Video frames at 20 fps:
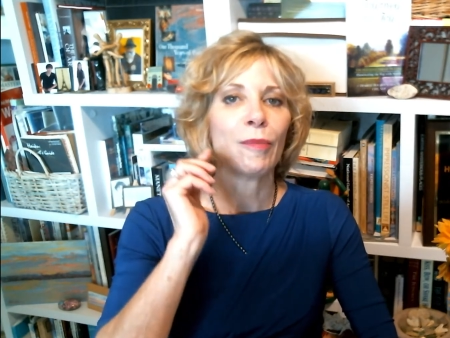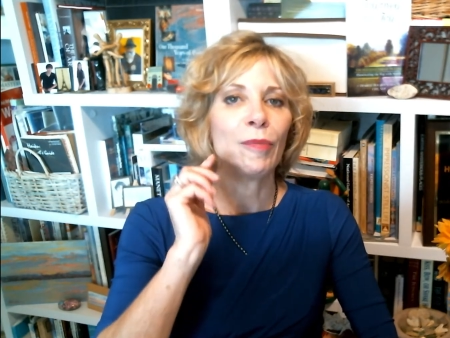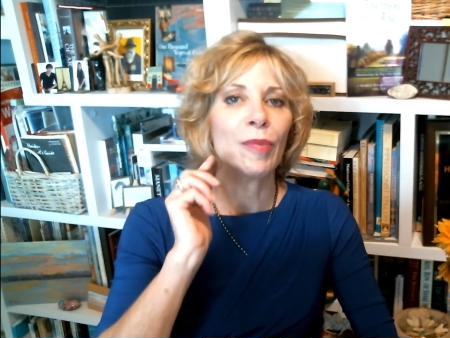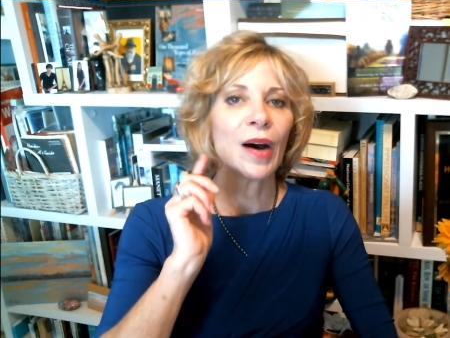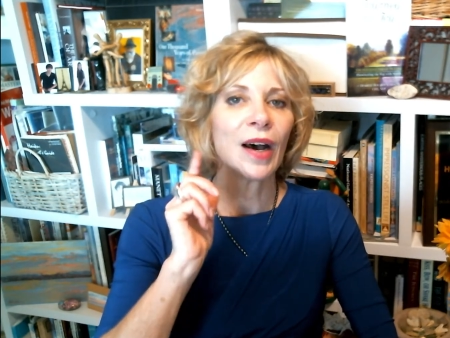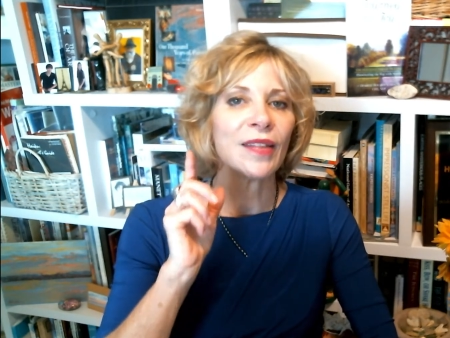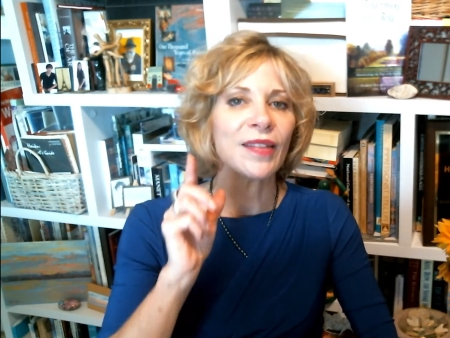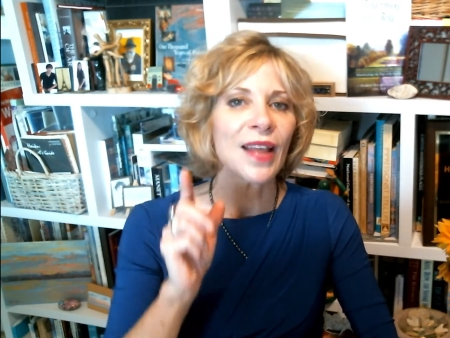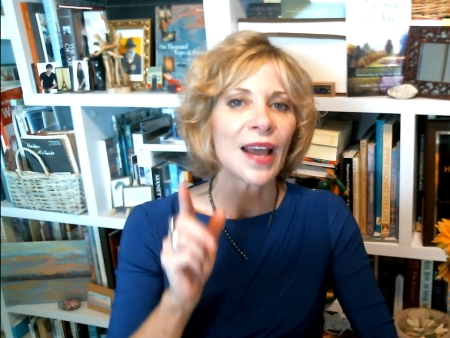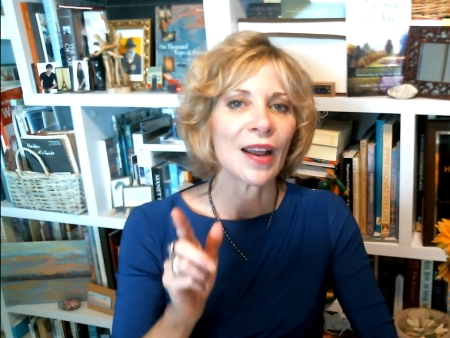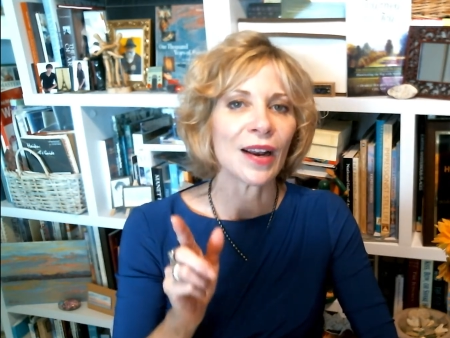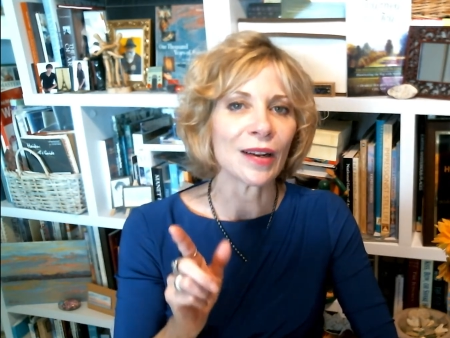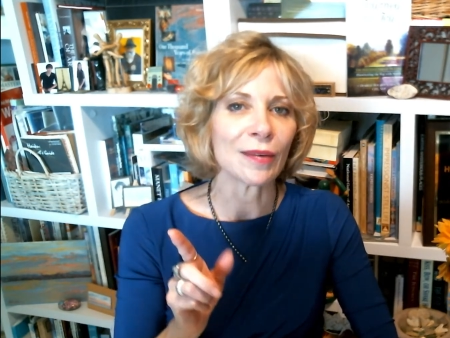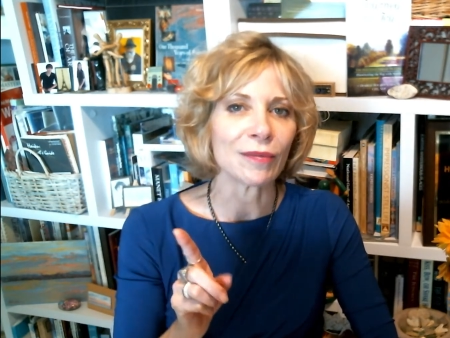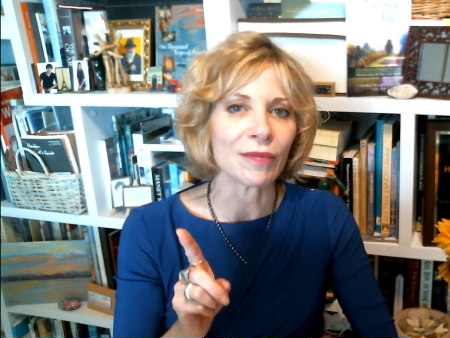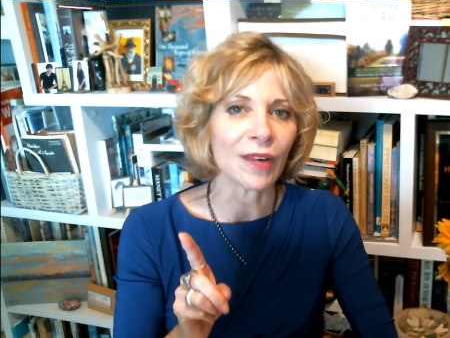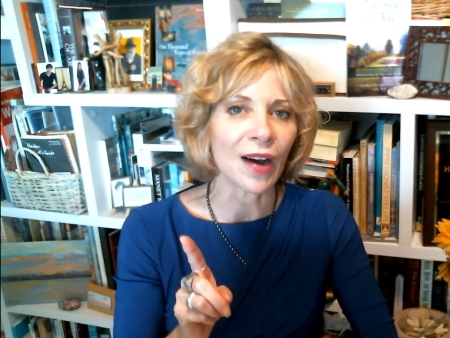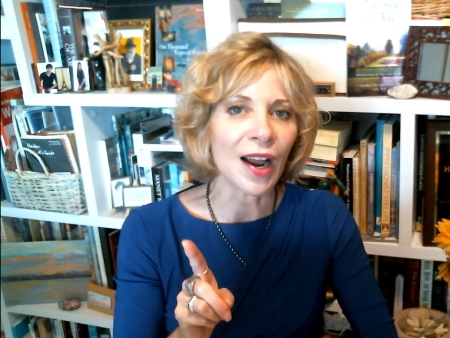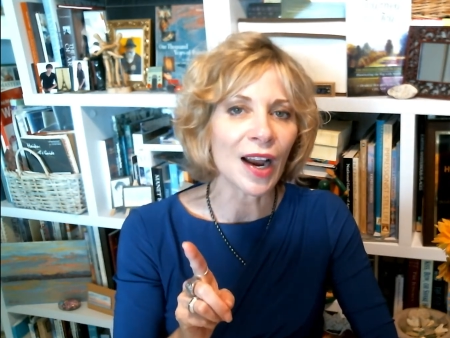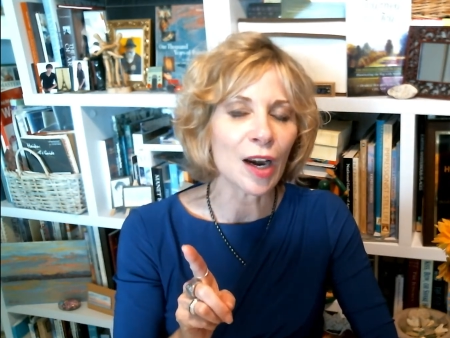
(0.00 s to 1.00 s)
but that
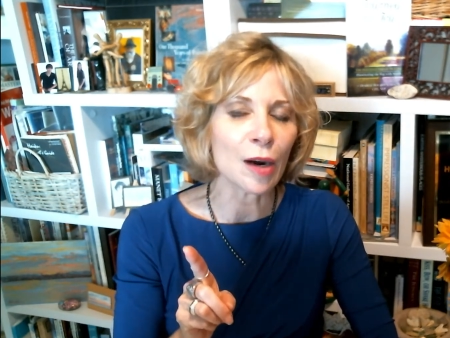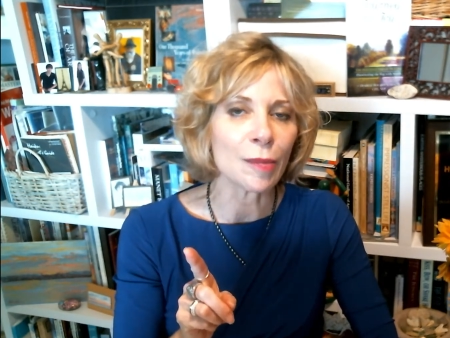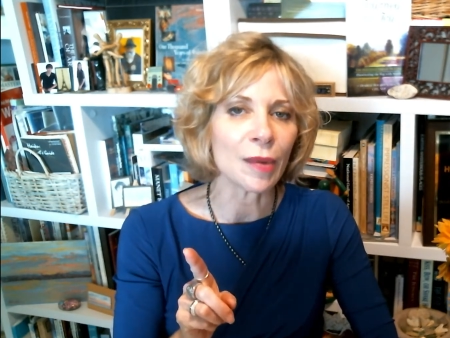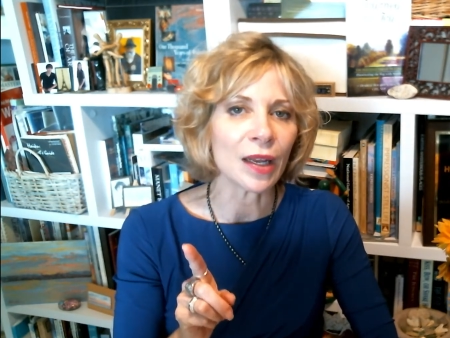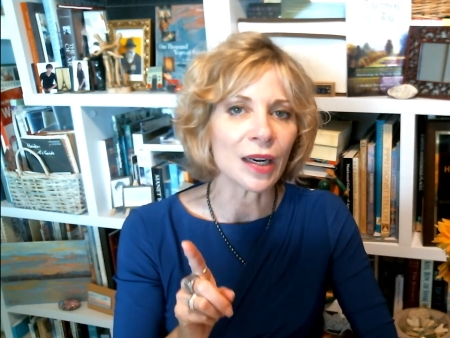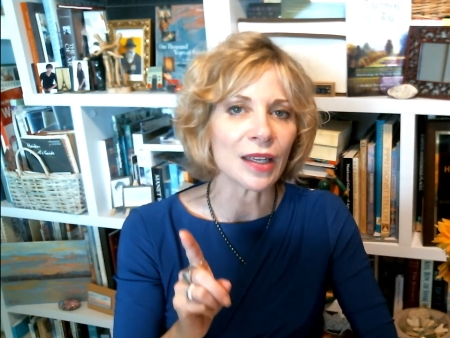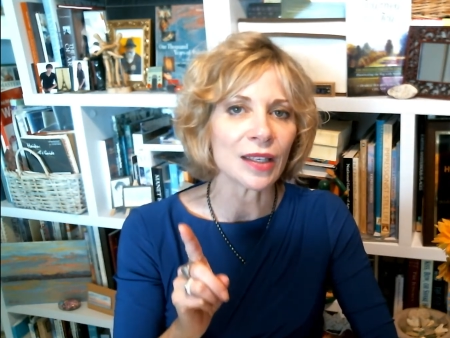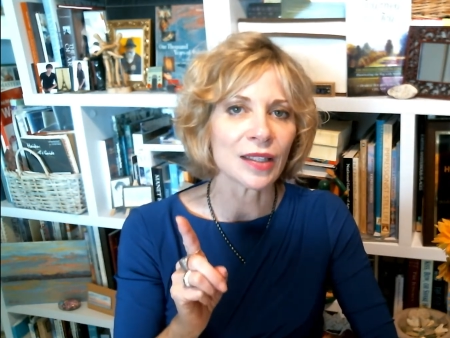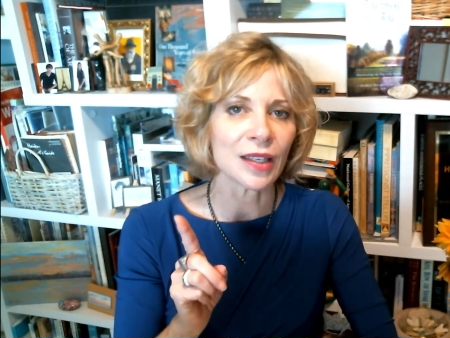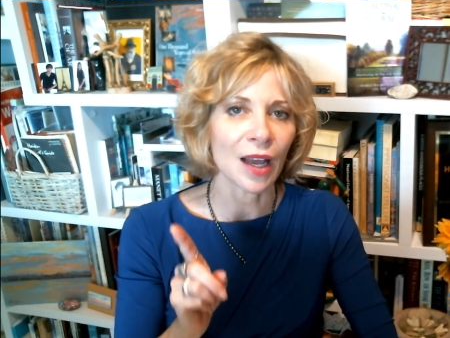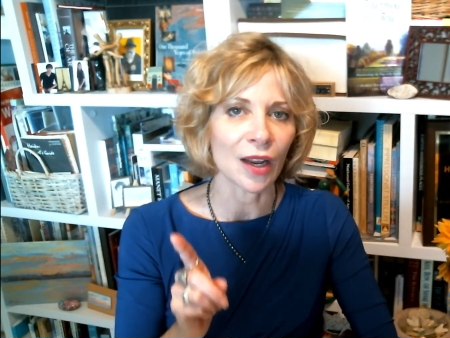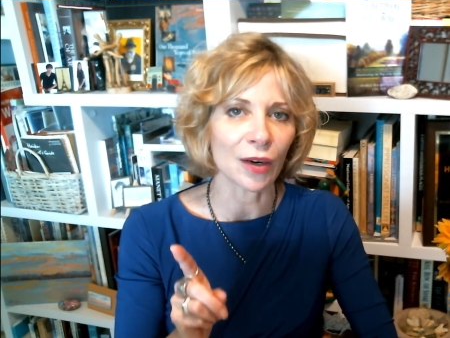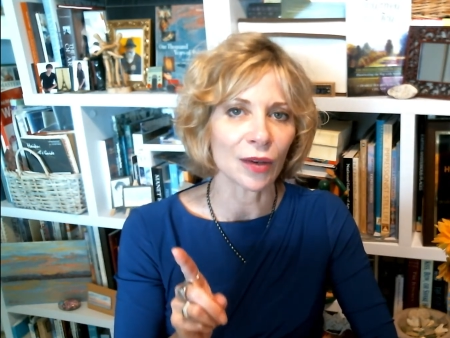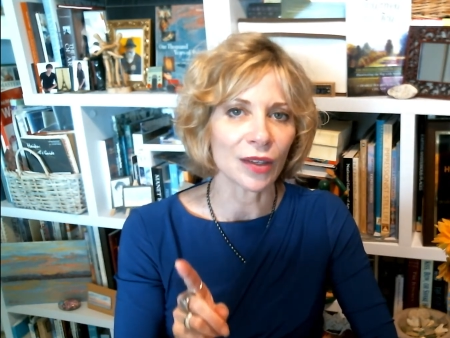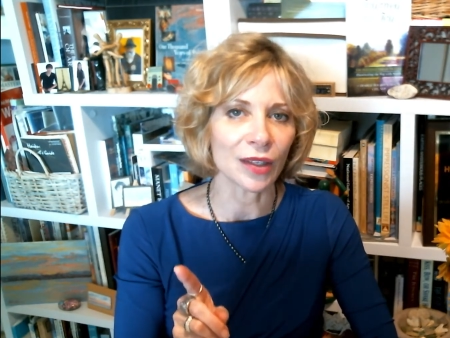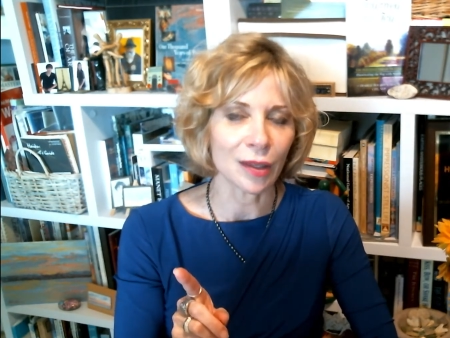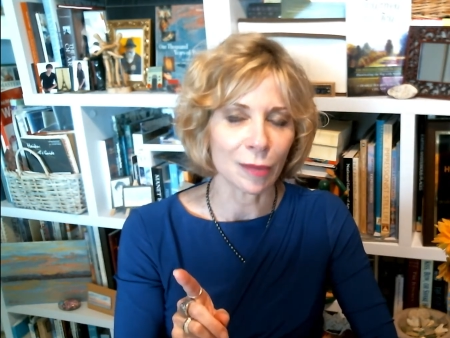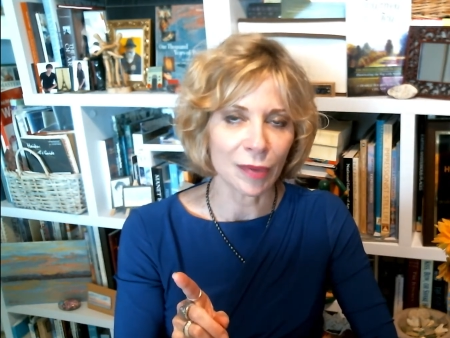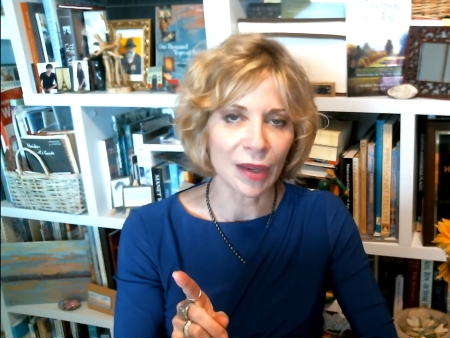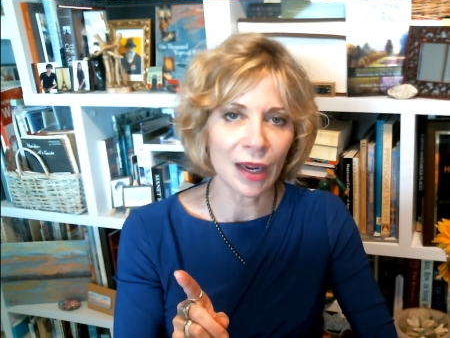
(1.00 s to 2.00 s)
environment is not
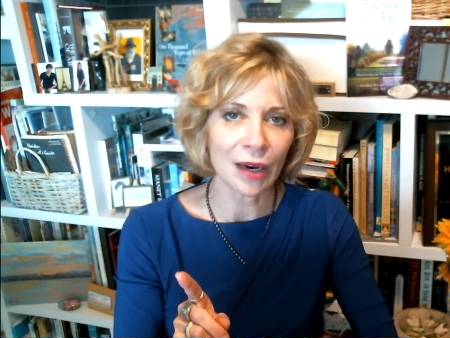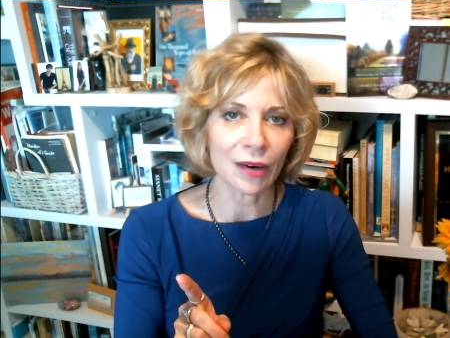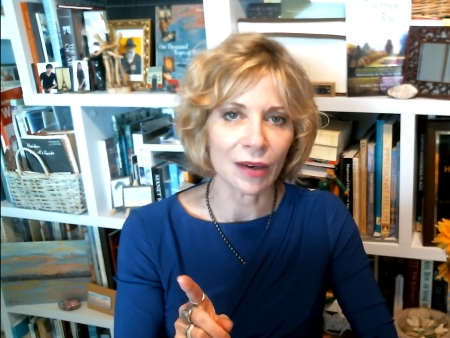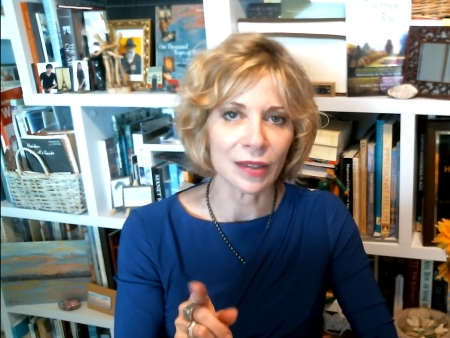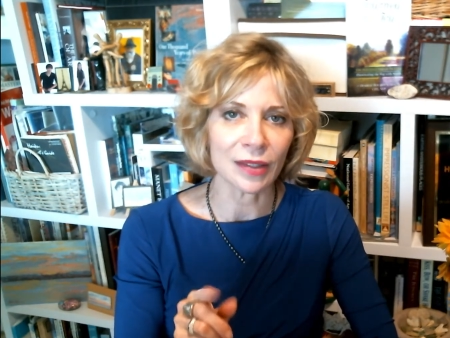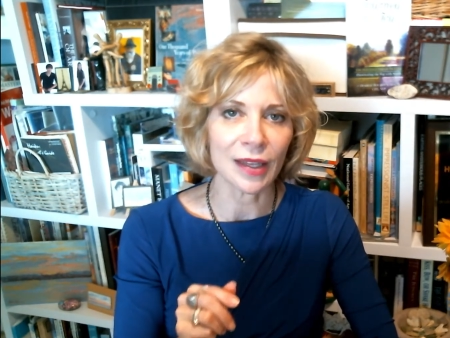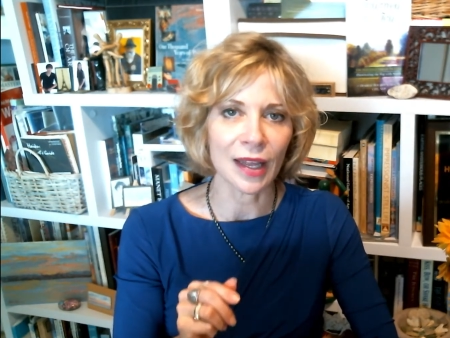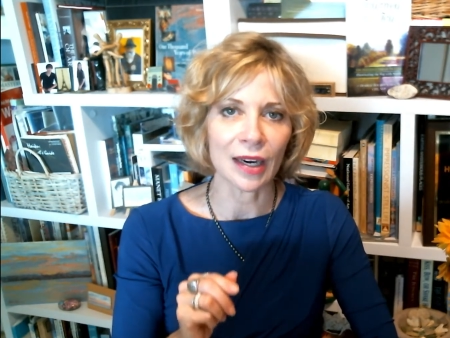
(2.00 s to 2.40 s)
only the parents,